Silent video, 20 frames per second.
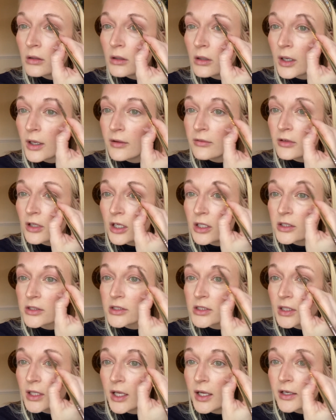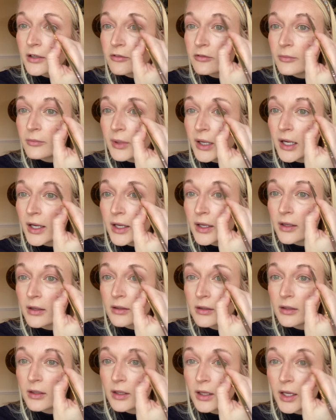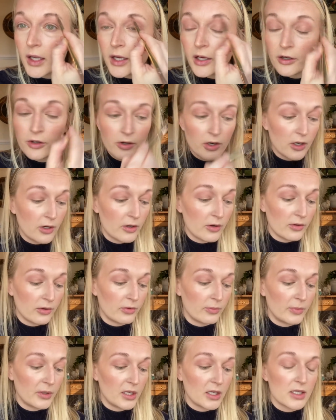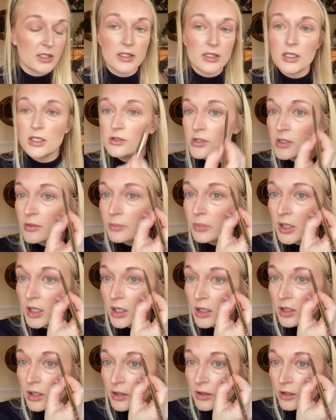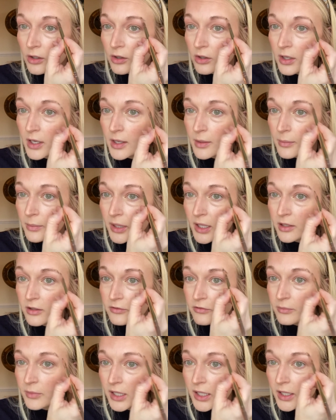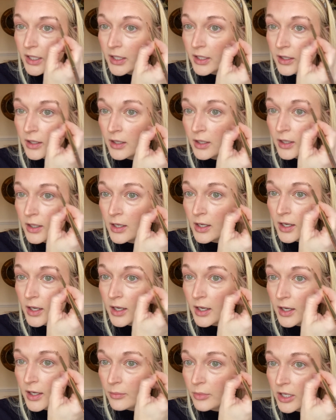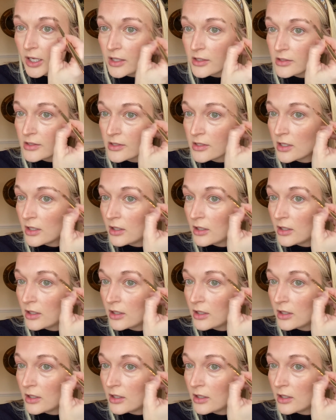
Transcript: I've lost a lot of my hair growth because I used to pluck the crap out of my eyebrows.